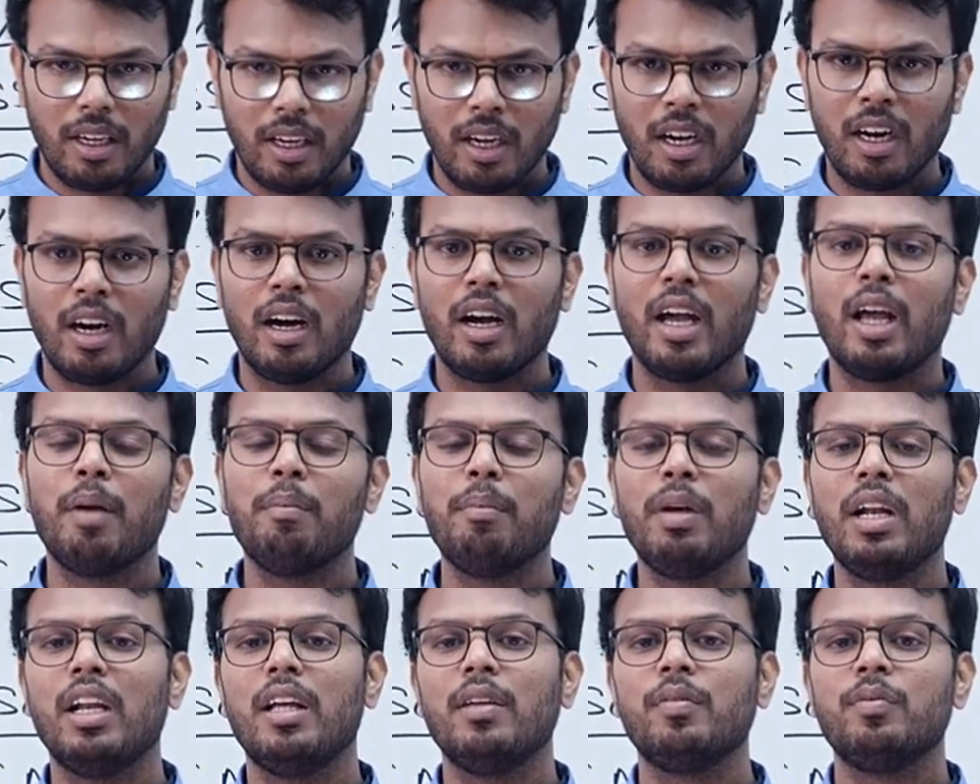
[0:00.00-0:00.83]

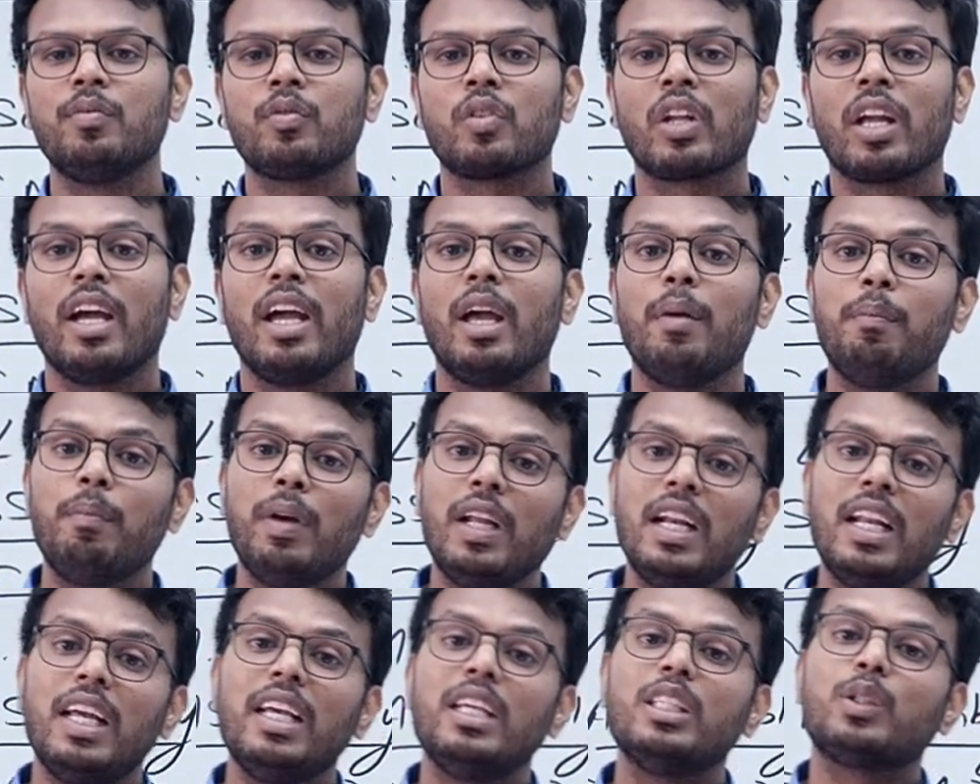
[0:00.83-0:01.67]
MLA.
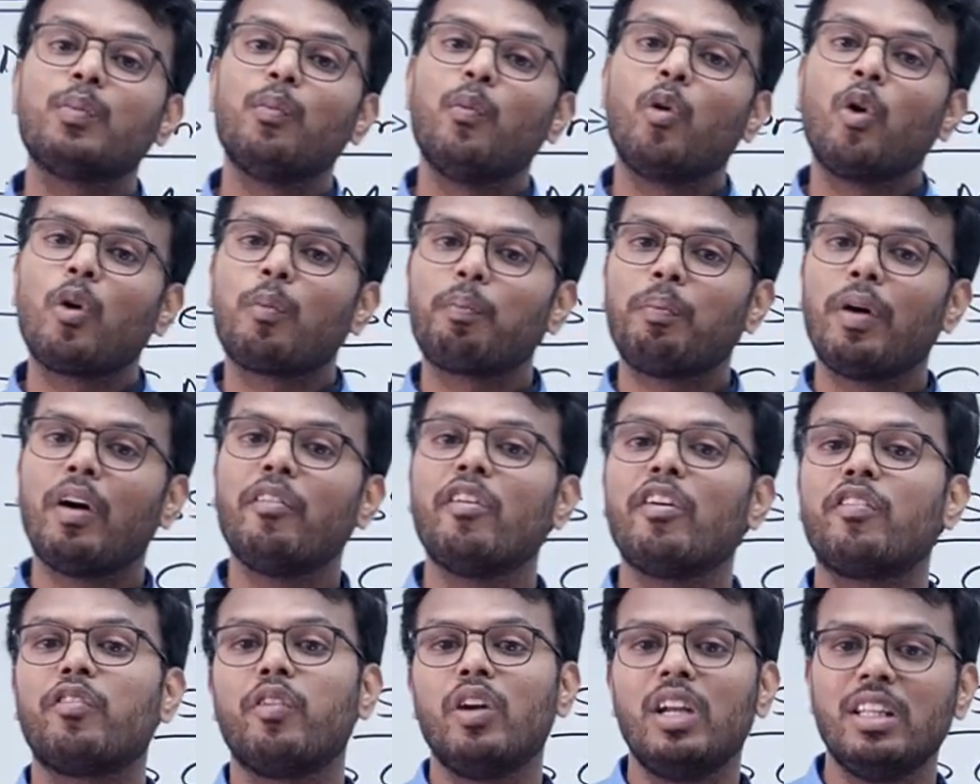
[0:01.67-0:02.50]
MLA is more
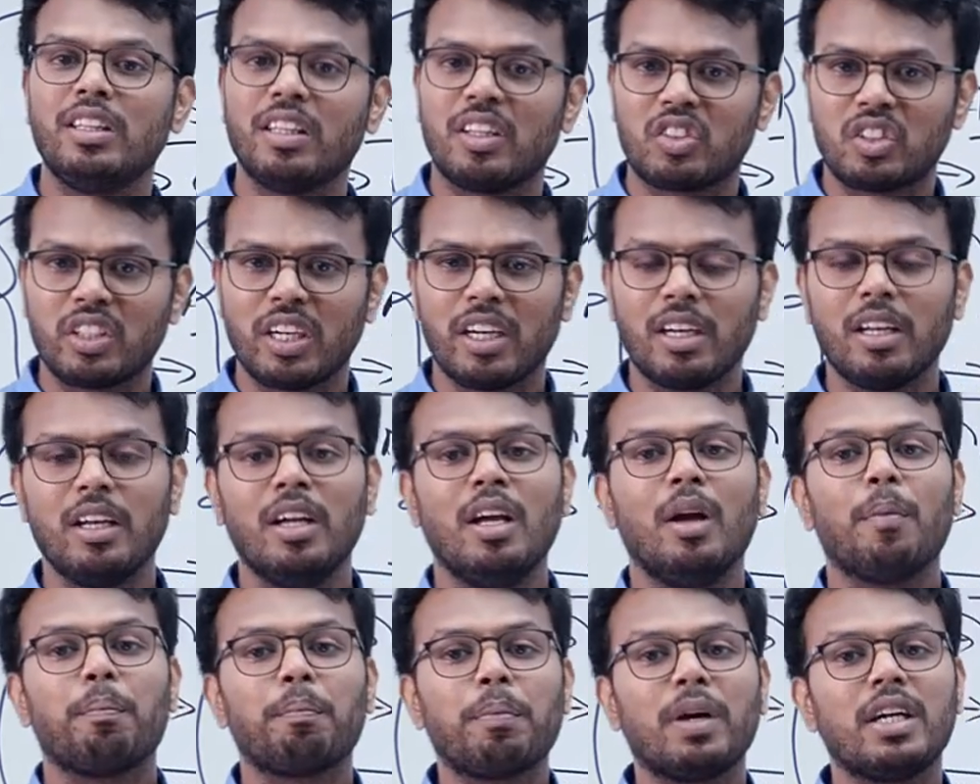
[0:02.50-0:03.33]
powerful in the state,
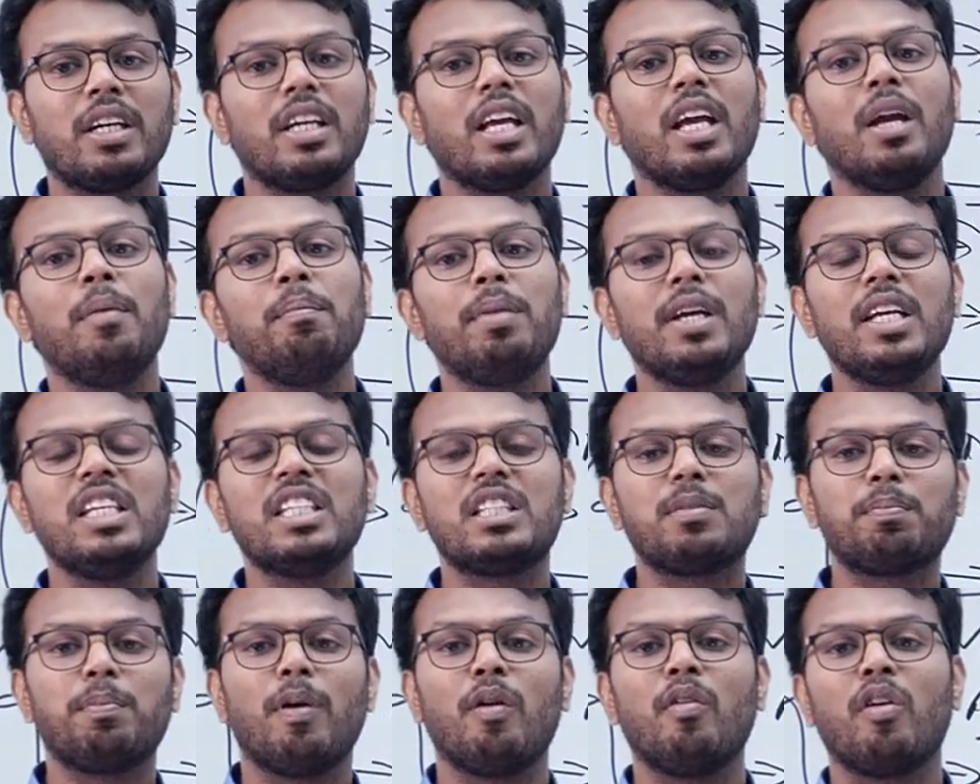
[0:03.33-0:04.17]
but MP
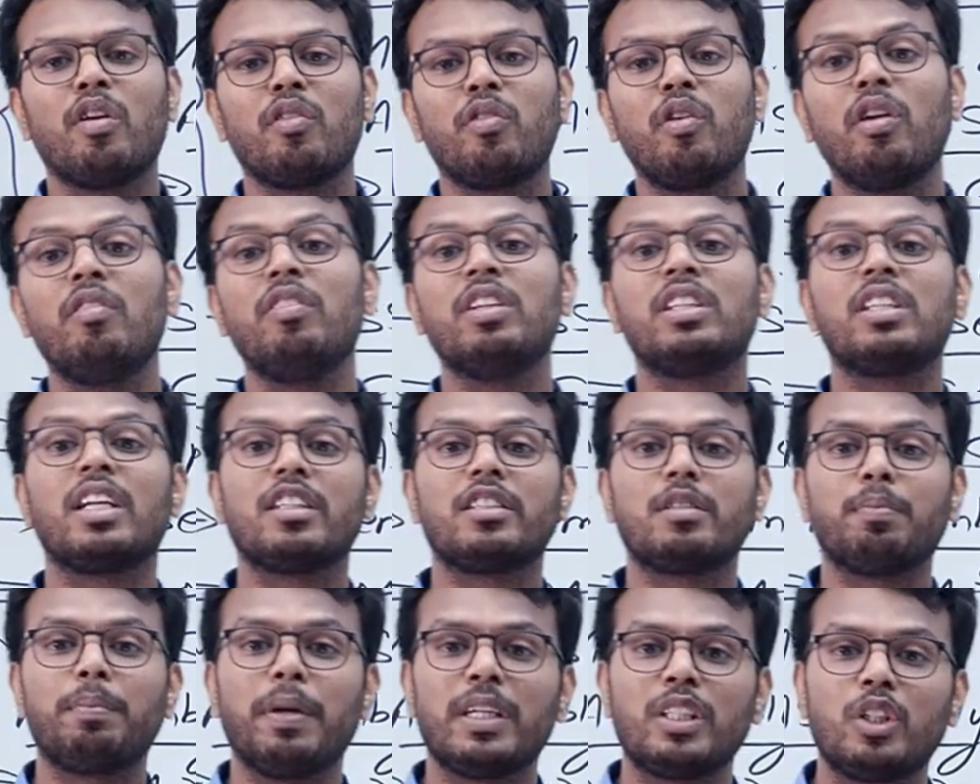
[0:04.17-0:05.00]
is powerful with
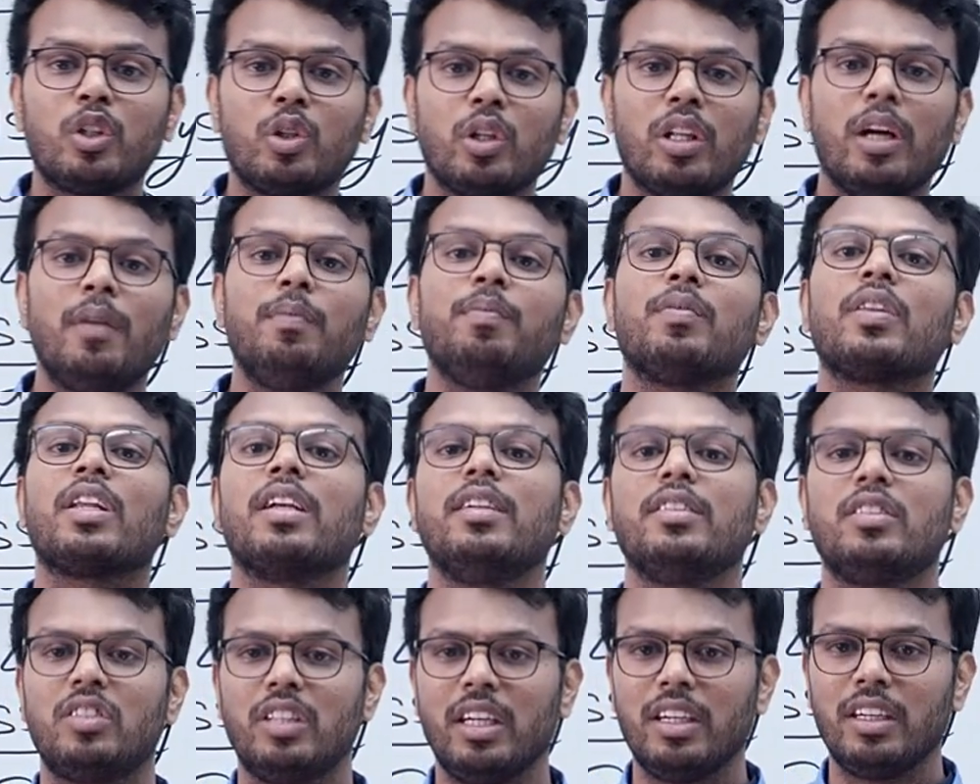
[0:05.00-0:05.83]
respect to the
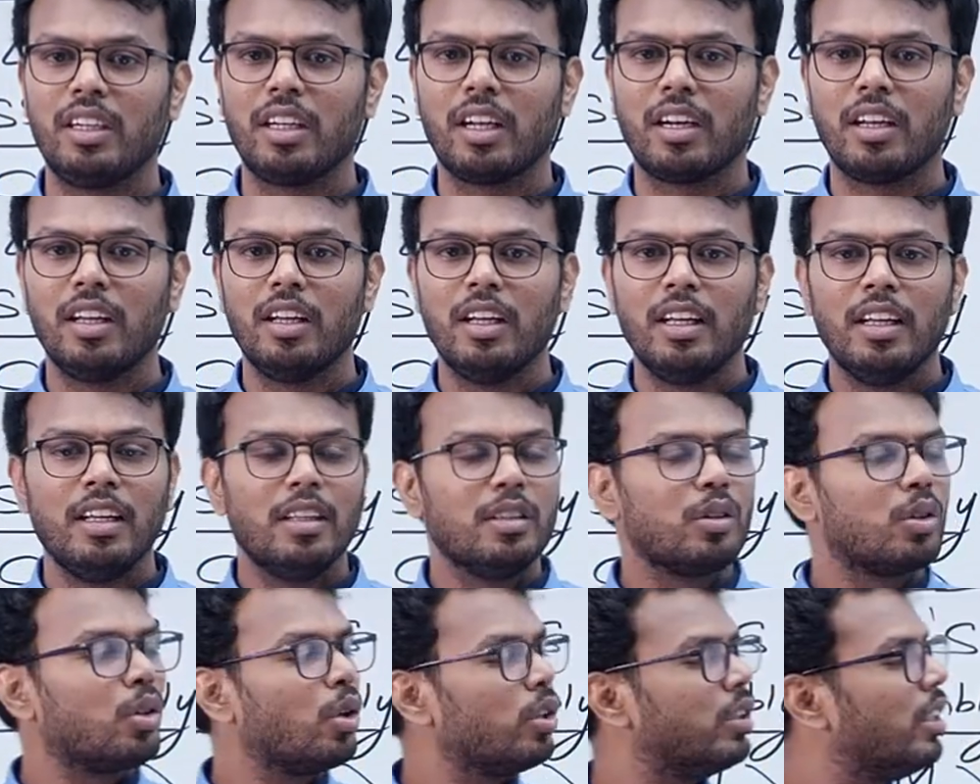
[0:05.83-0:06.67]
center.
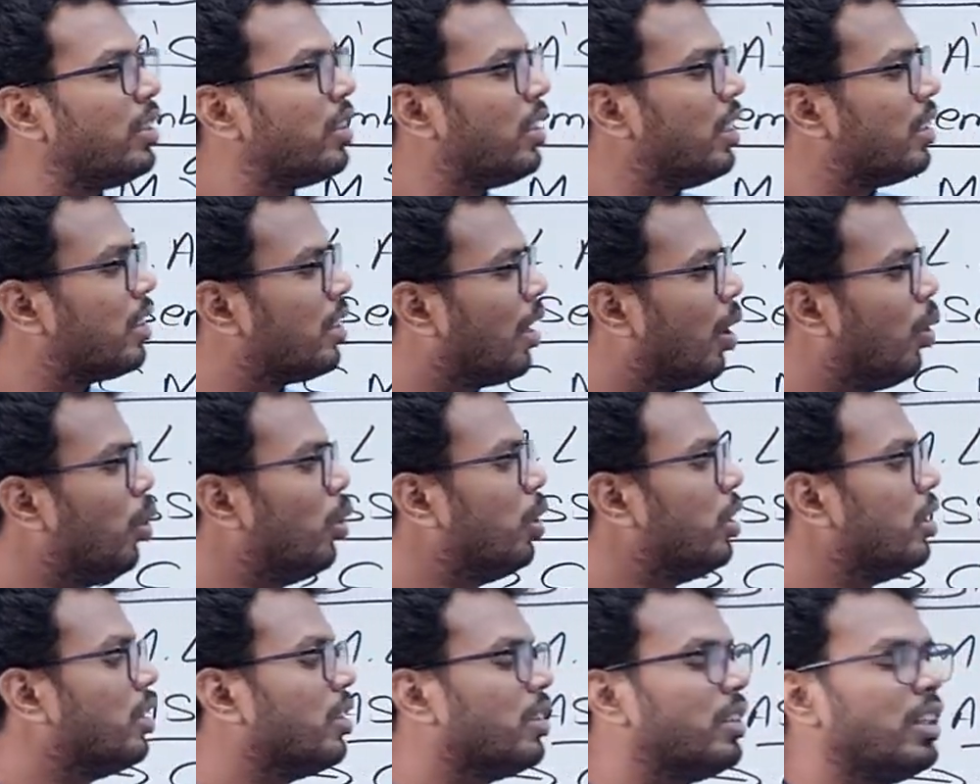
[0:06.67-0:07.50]
So this is how
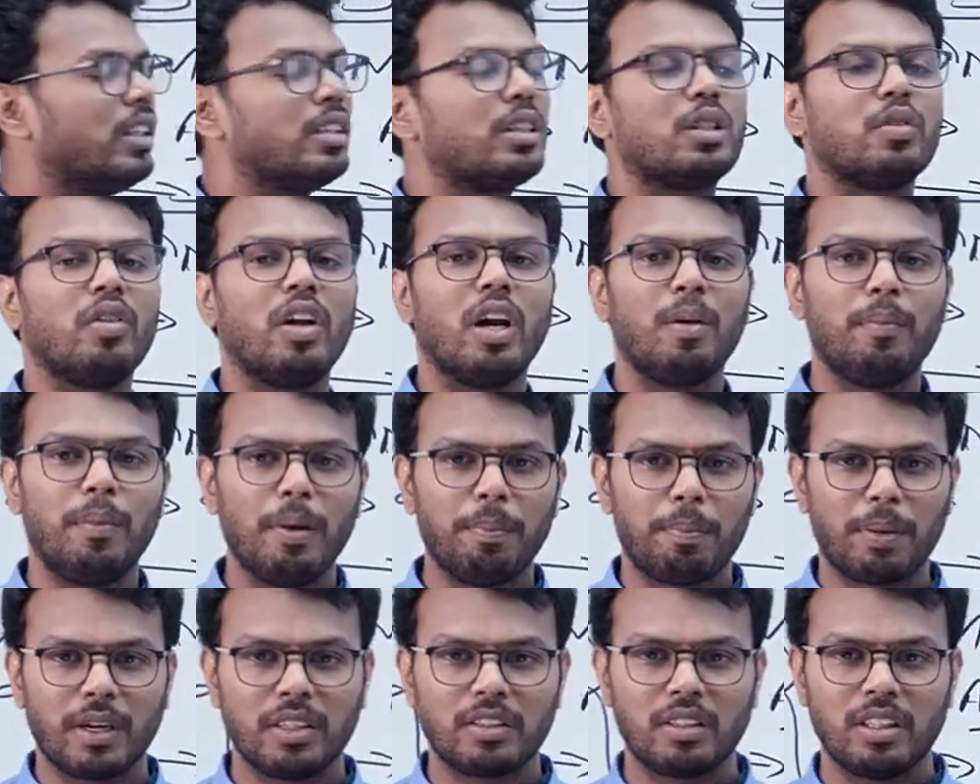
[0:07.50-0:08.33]
this will
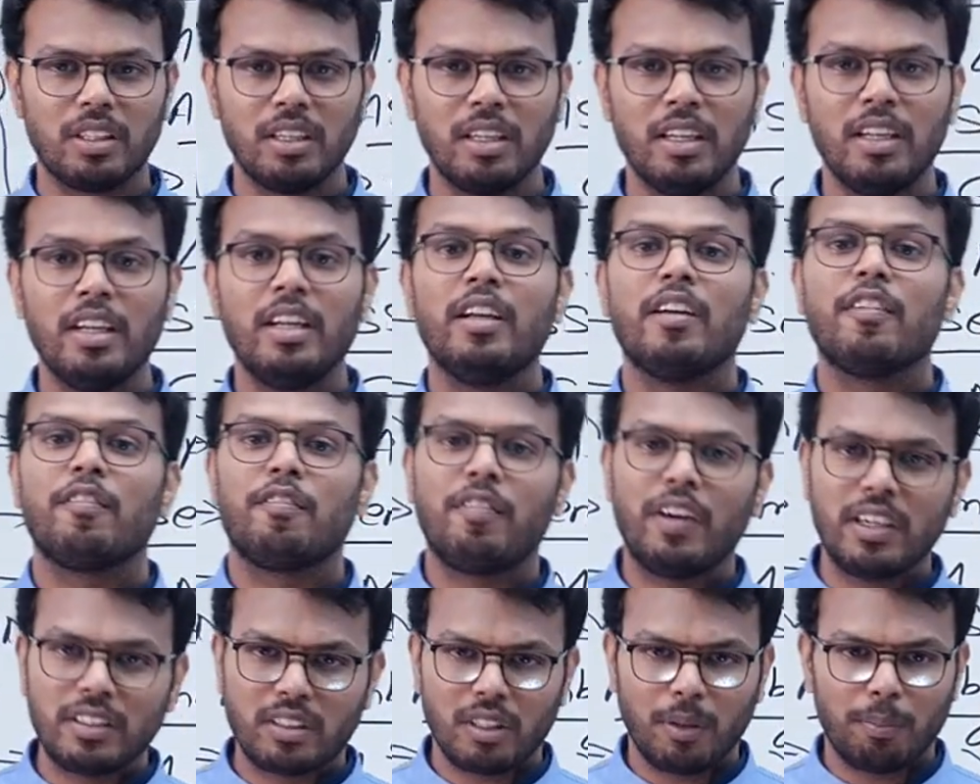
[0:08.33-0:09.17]
be present.
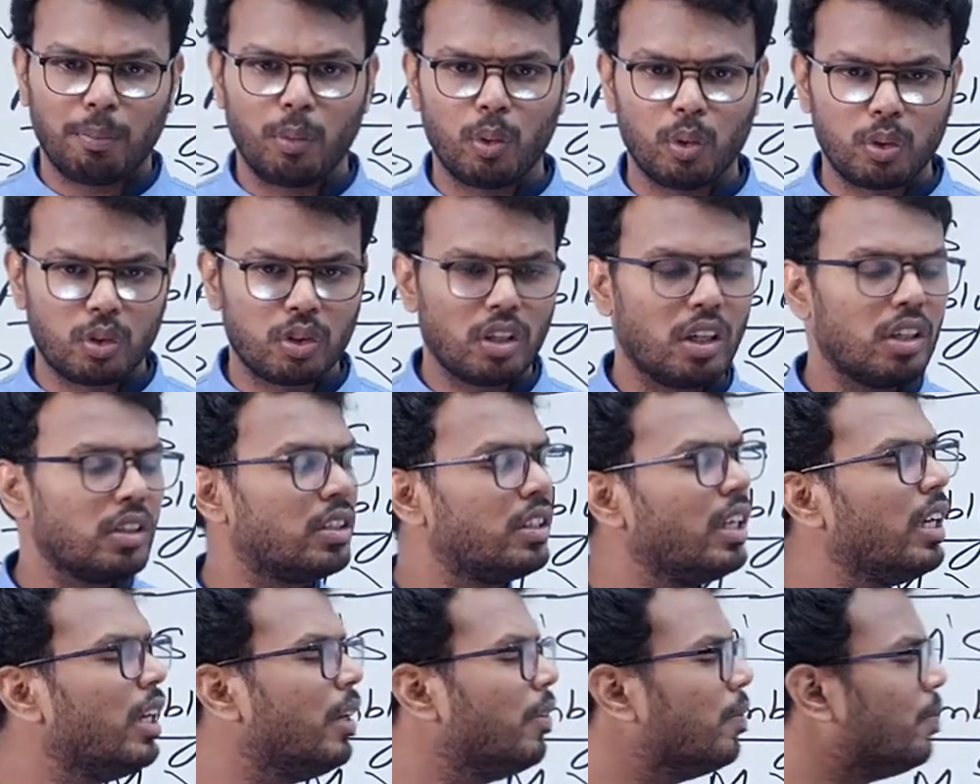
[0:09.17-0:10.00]
For suppose,
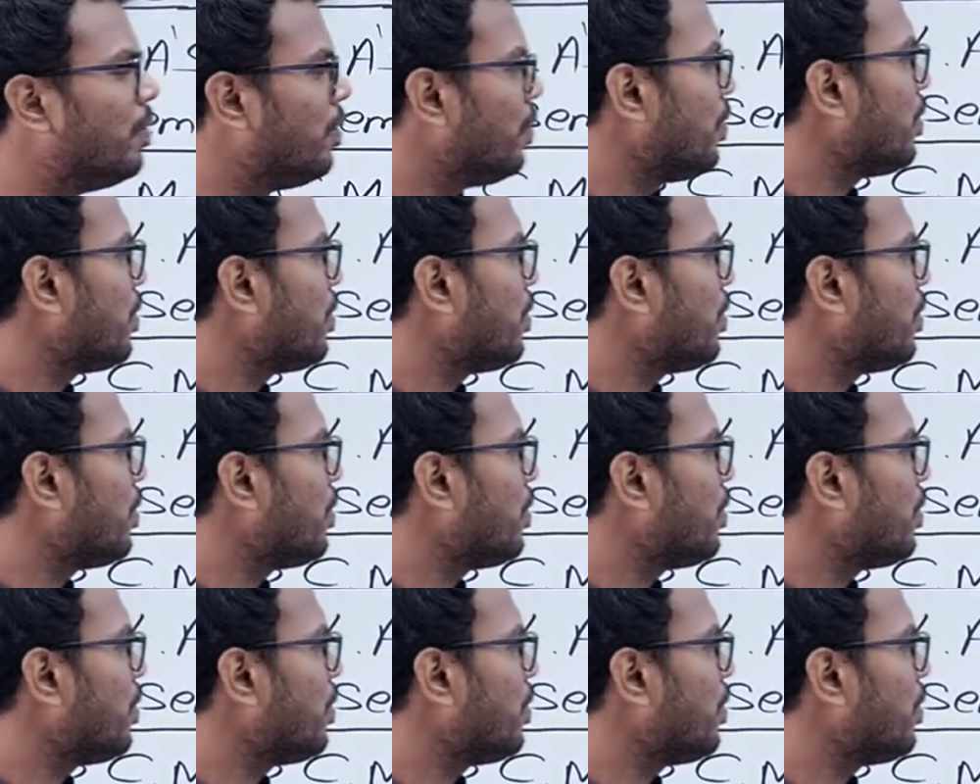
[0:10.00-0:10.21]
see,